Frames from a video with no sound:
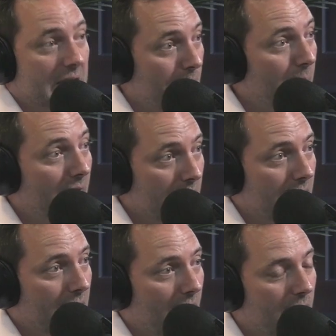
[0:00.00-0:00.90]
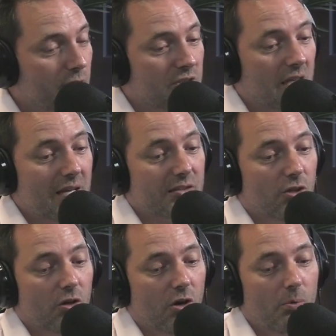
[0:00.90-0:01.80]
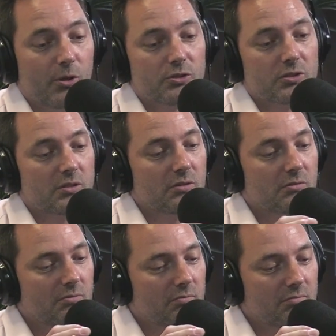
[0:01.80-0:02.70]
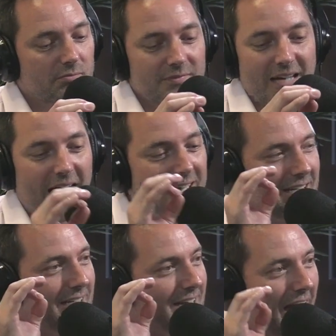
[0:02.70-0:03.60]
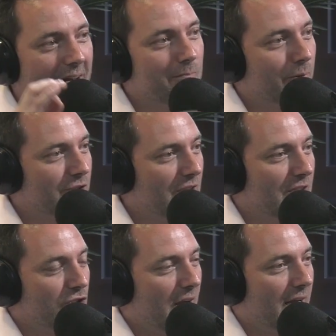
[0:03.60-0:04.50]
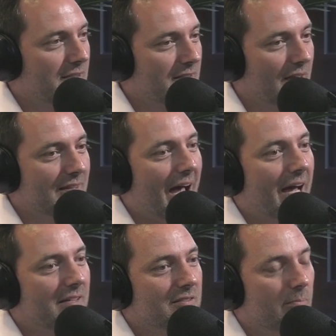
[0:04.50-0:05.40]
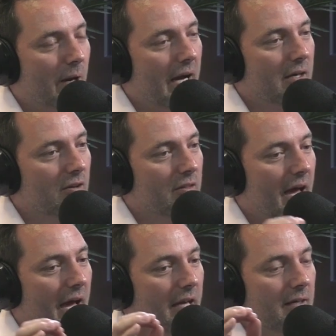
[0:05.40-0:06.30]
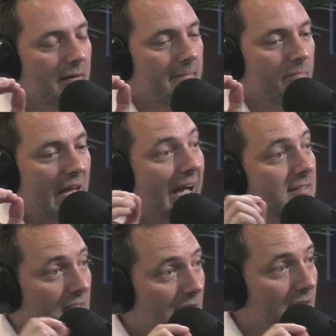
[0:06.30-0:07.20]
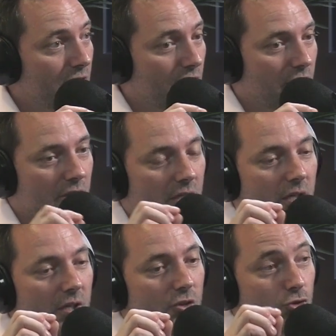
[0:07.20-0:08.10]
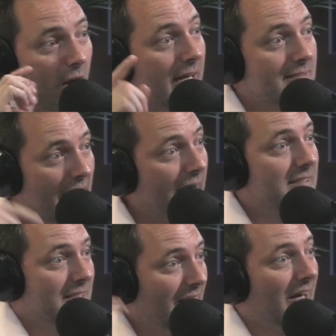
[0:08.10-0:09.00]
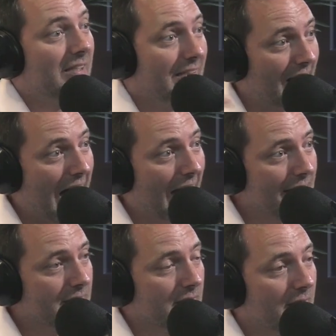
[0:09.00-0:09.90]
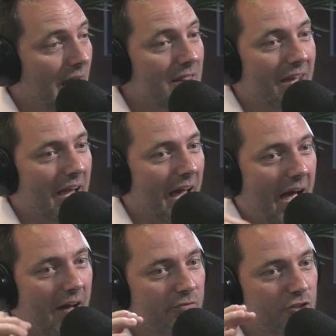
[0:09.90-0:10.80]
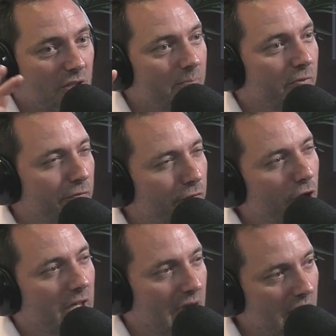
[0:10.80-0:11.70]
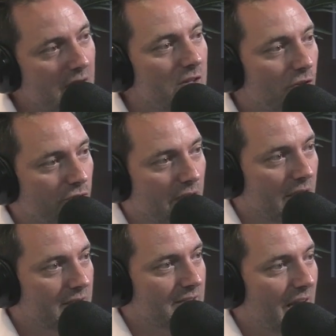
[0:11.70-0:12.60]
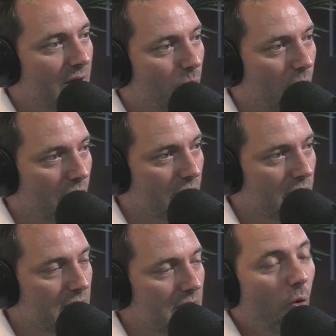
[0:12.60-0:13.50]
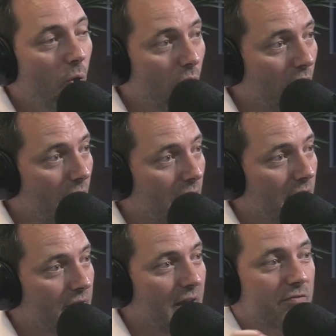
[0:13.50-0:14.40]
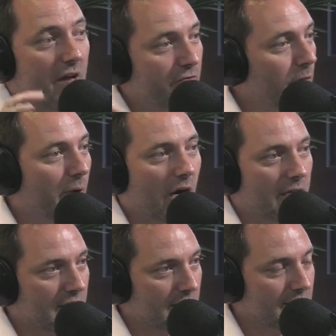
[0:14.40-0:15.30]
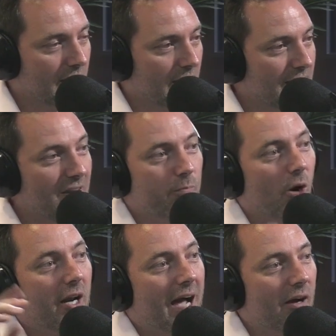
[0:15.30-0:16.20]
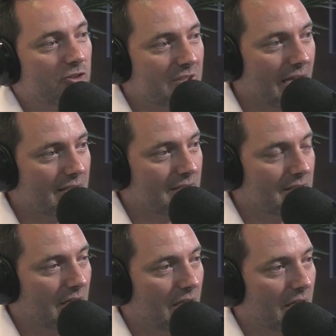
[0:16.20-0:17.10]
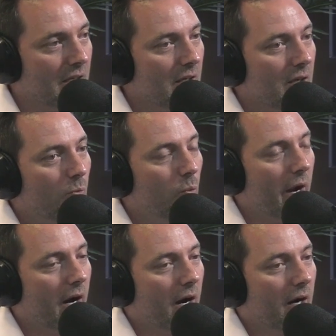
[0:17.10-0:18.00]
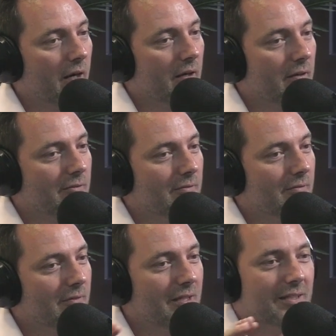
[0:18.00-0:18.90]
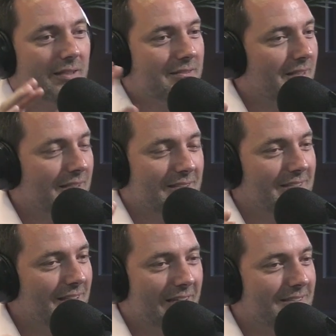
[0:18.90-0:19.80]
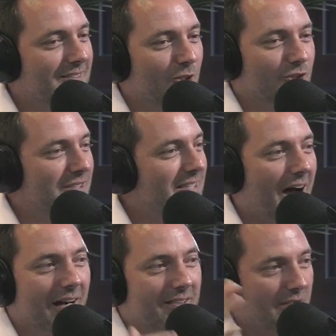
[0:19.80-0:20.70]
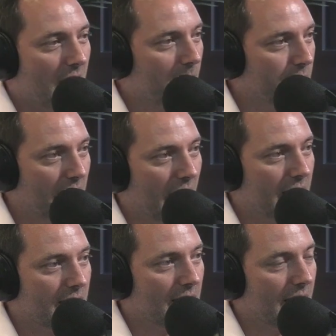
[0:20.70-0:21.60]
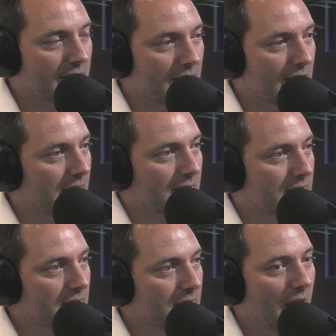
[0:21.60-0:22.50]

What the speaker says: Typically, I would say that's almost 99% chance that is a buyer that has either transacted a lot and they have some foot in the real estate world, or they've never bought in the city and they've bought outside the city, where it's just not as complicated as it is